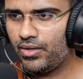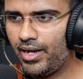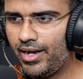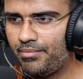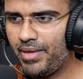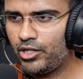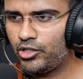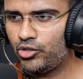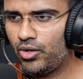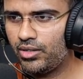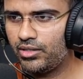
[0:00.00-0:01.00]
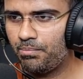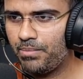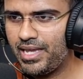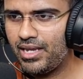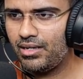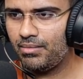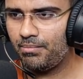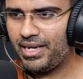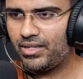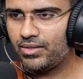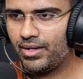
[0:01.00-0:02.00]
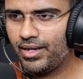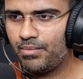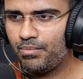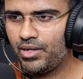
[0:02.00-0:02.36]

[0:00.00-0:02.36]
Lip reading: and make sure the peak meter type,